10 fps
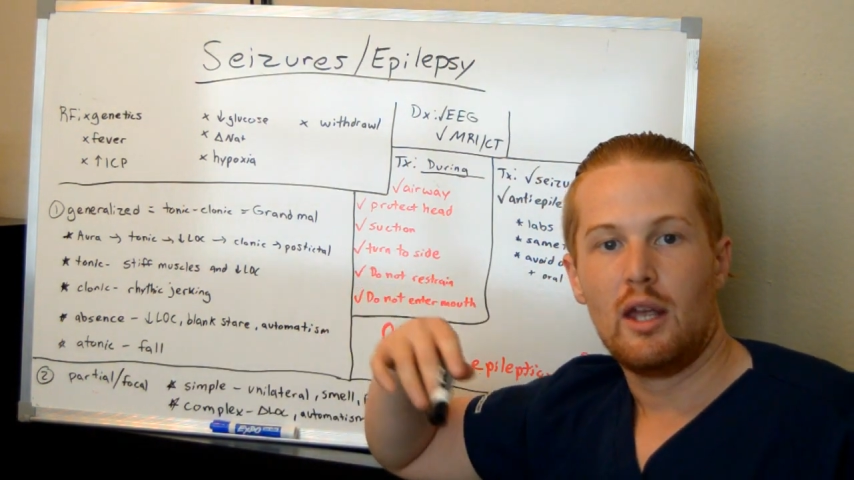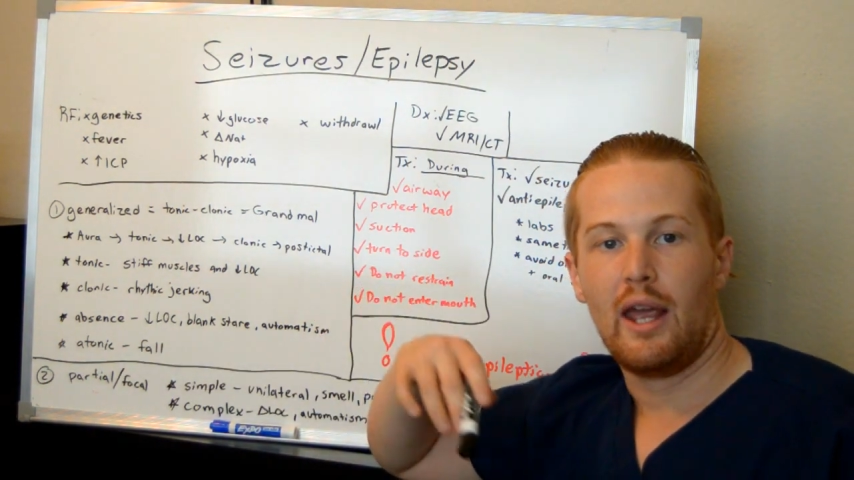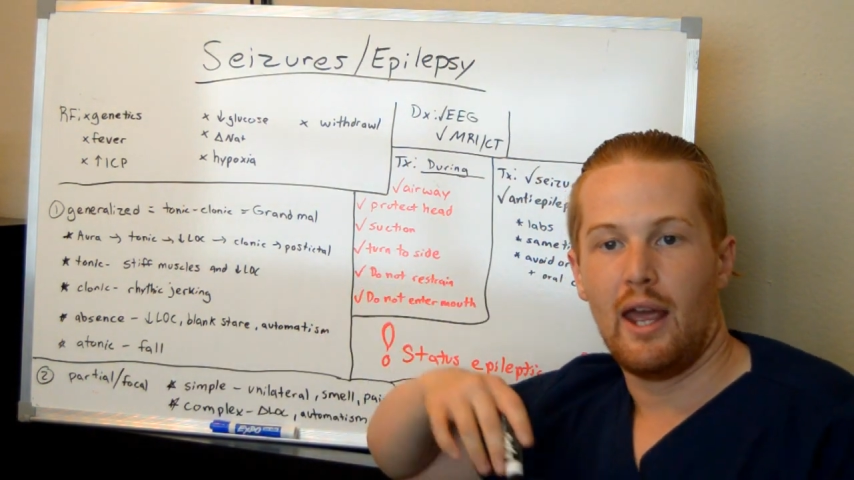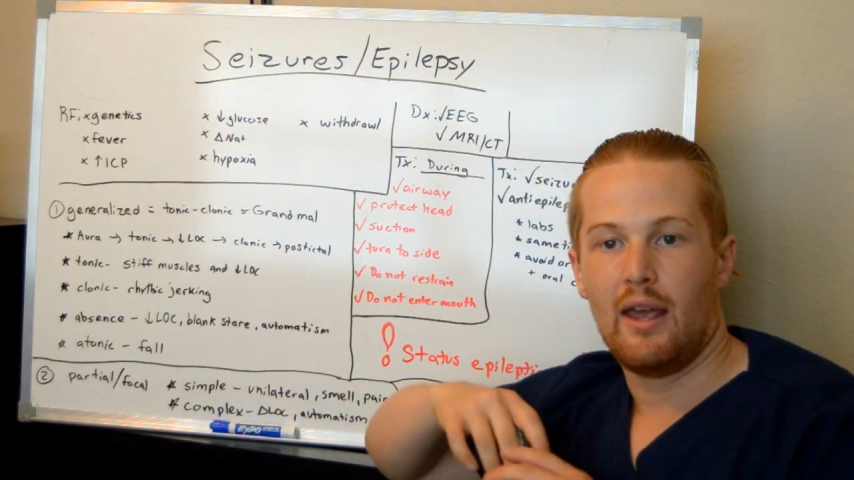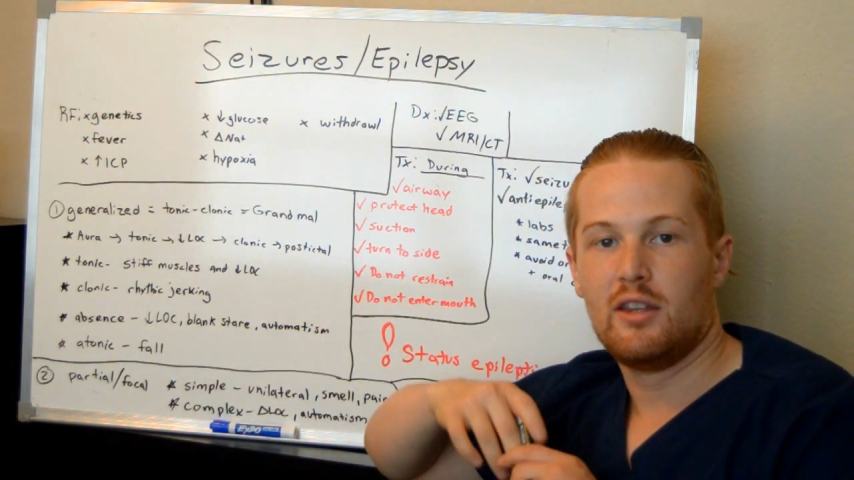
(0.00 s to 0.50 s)

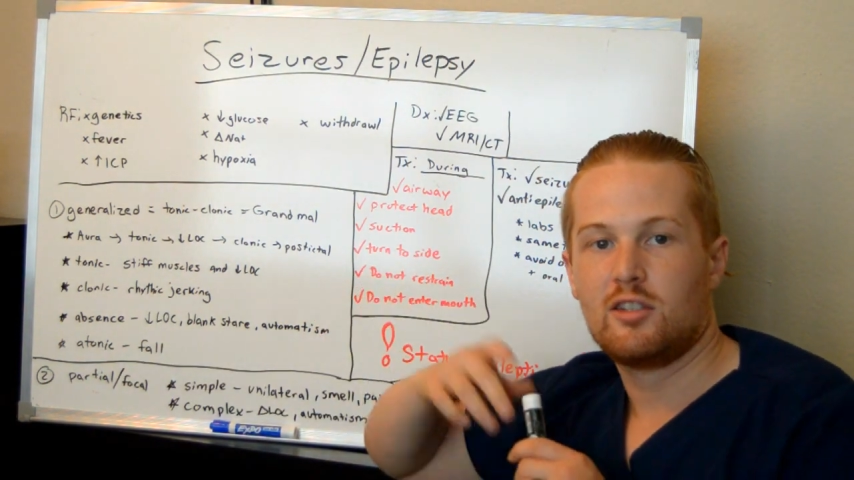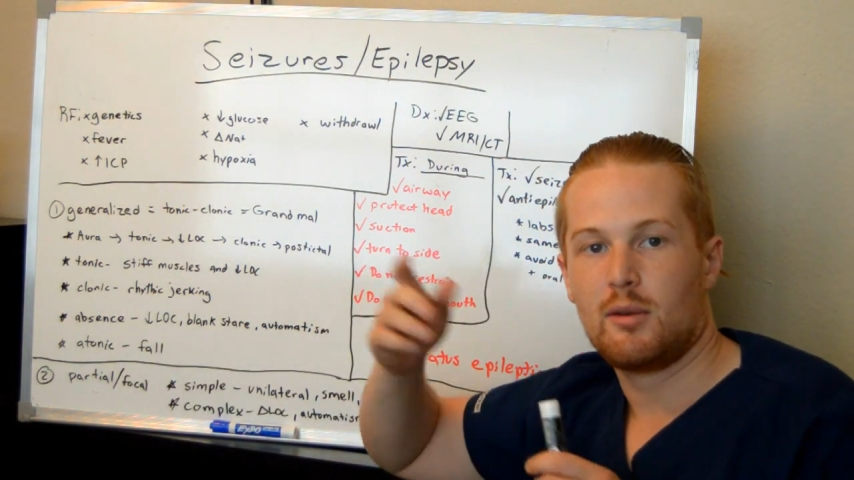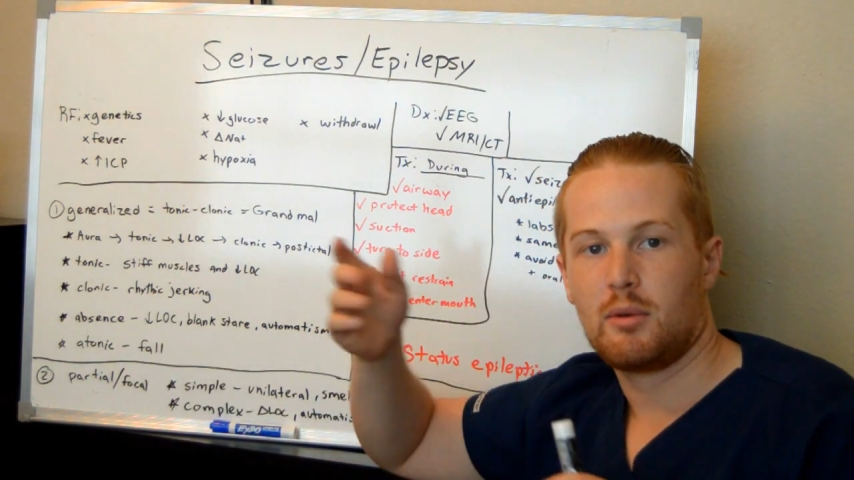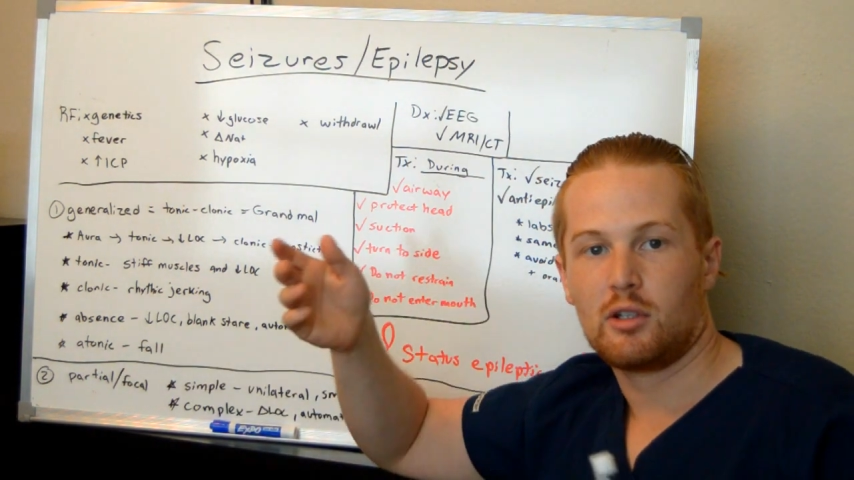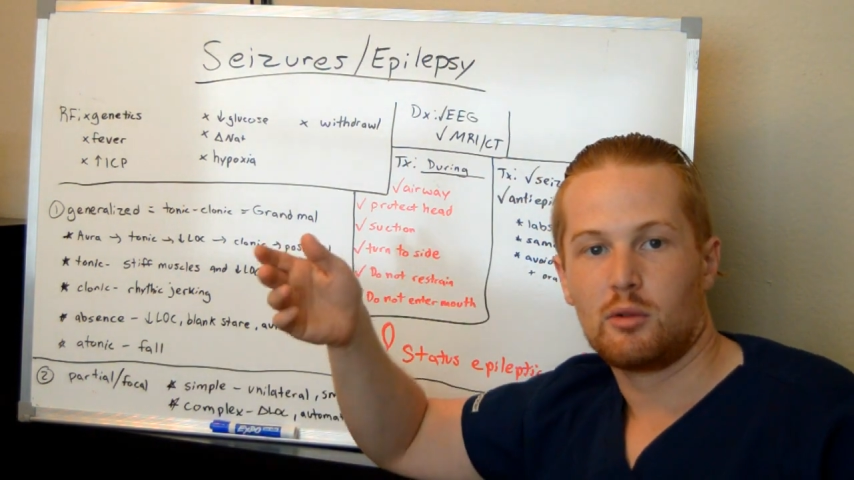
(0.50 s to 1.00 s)
and this
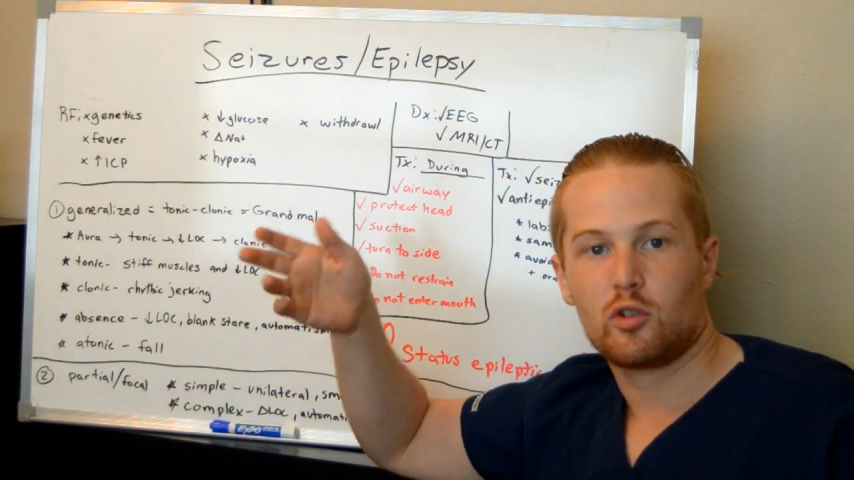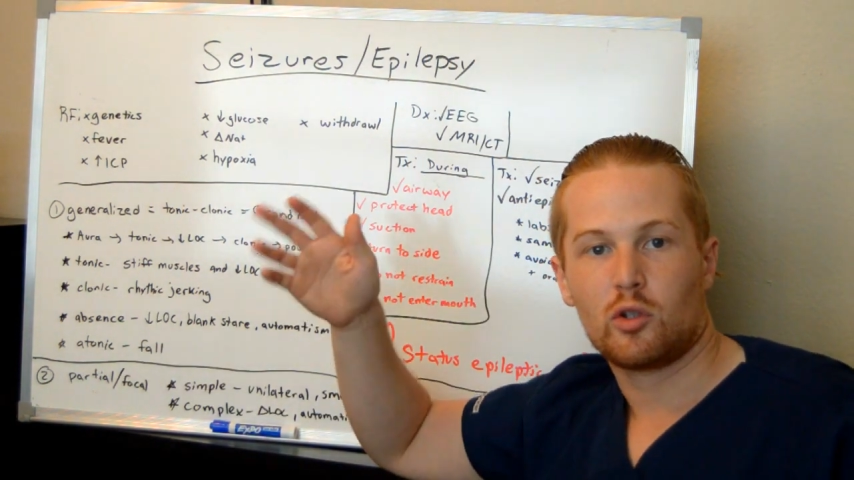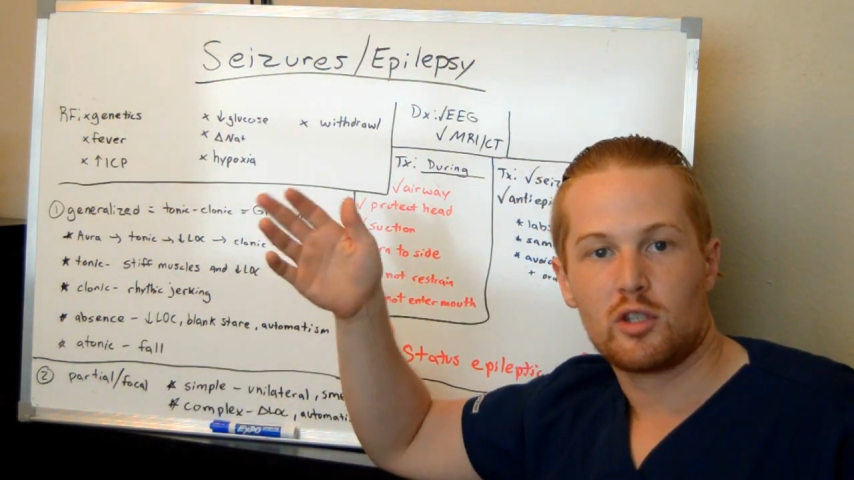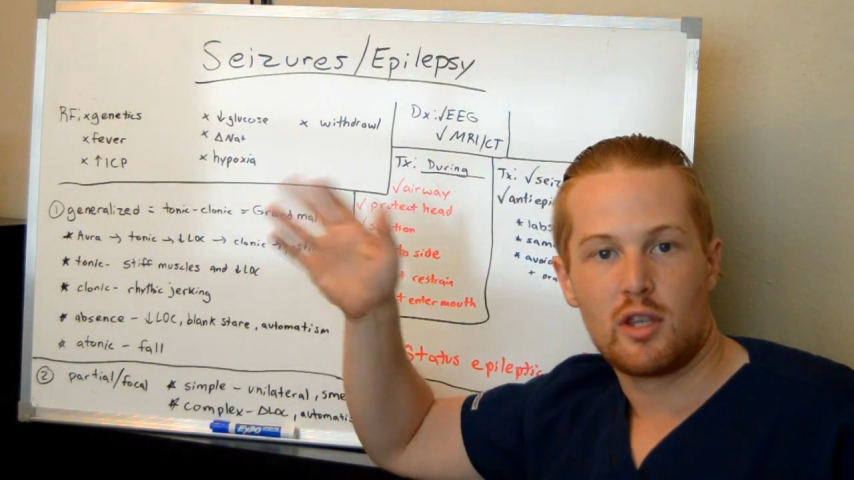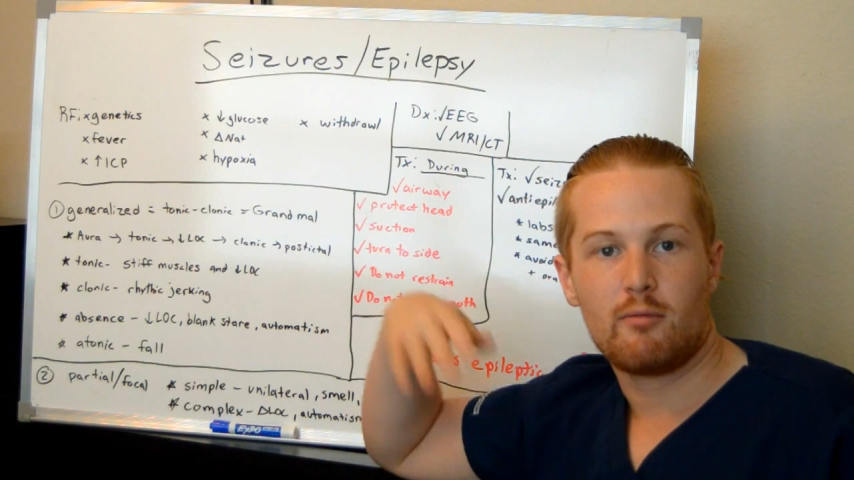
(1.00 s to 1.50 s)
typically
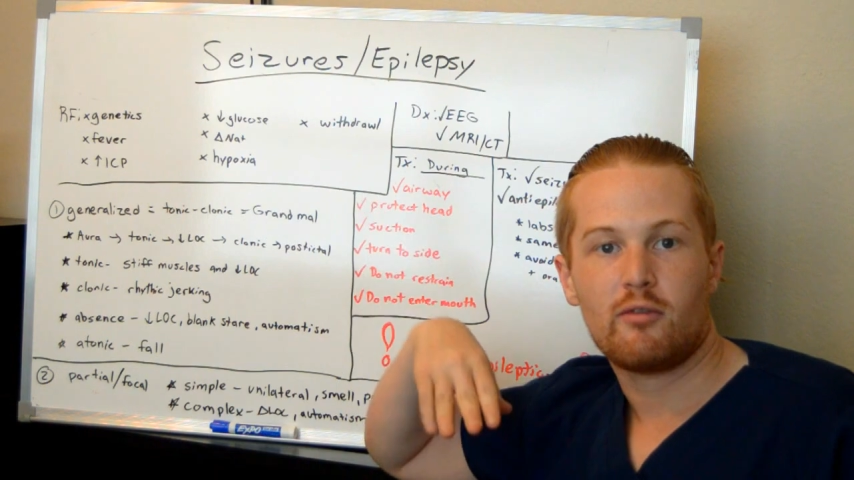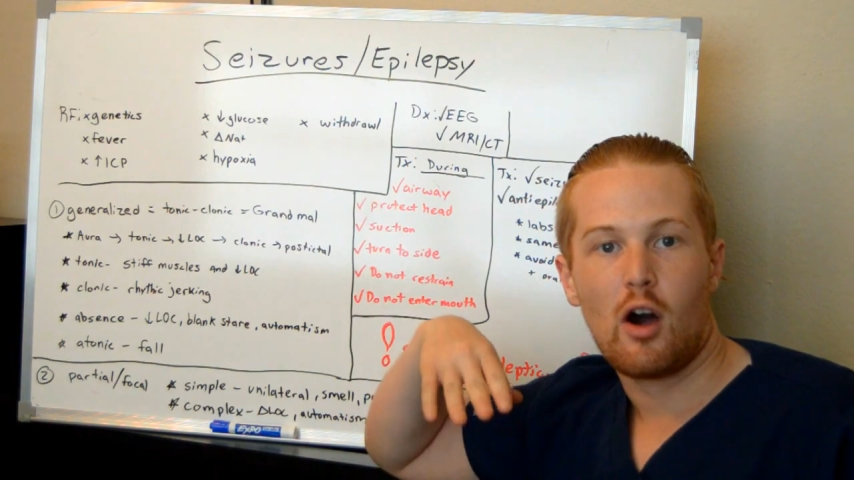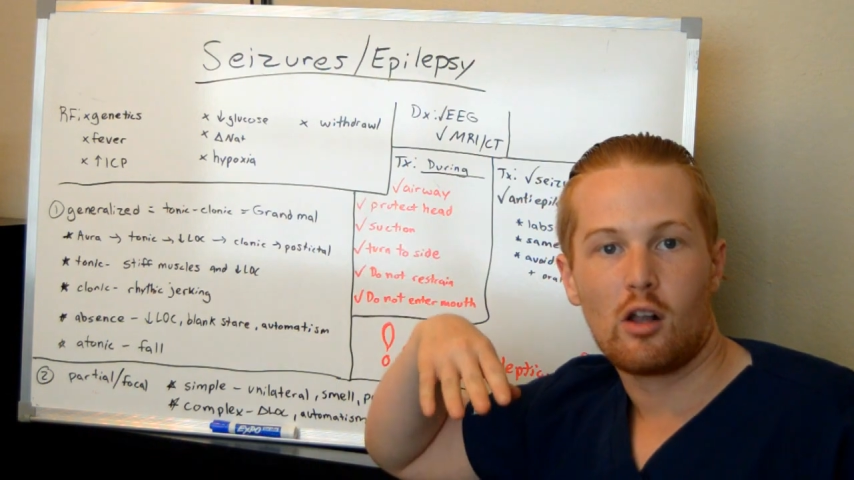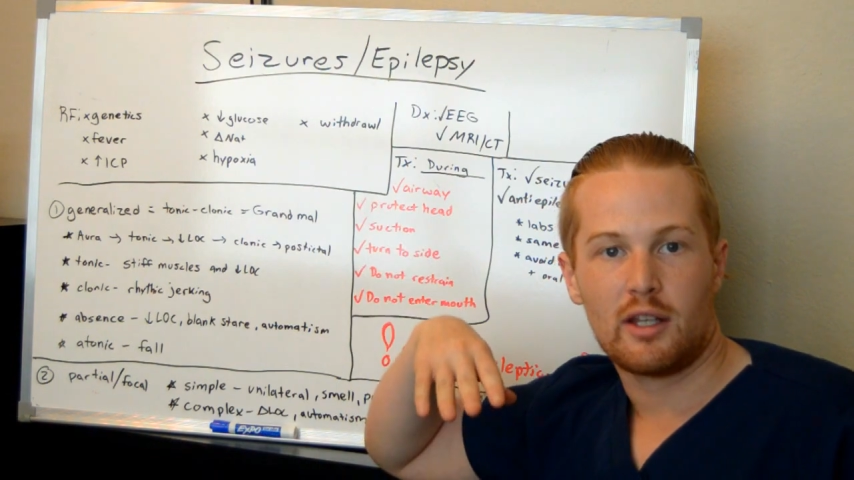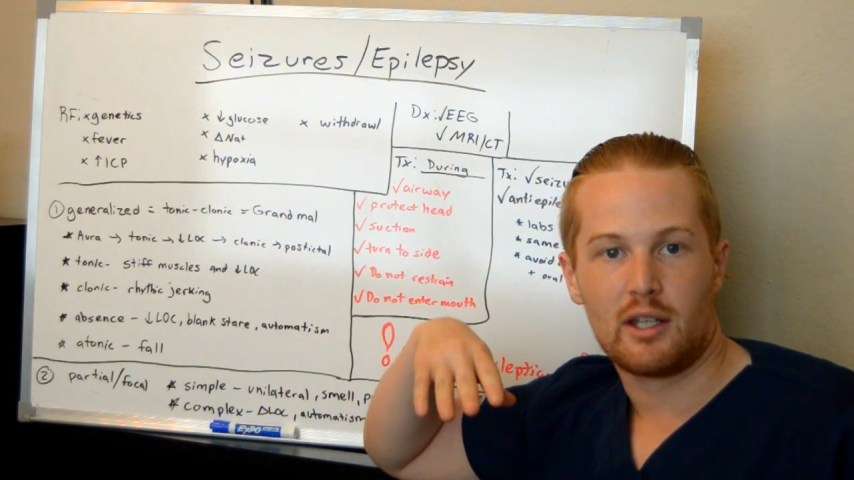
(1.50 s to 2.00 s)
results in them
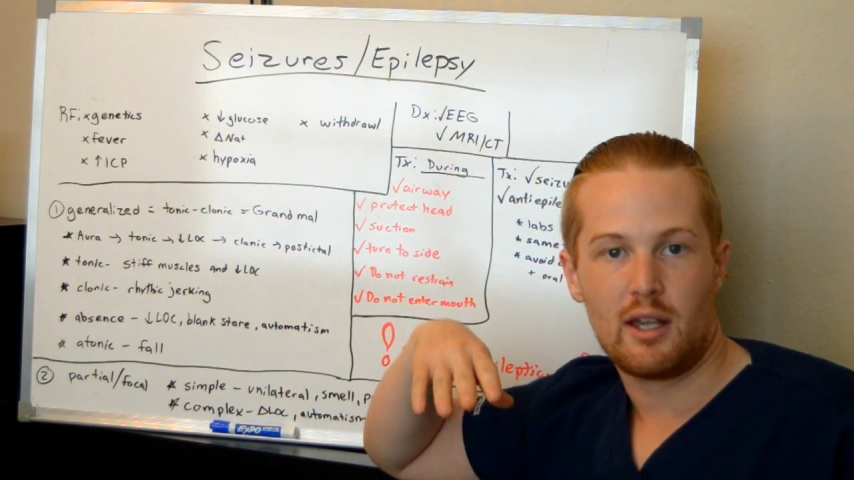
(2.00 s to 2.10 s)
falling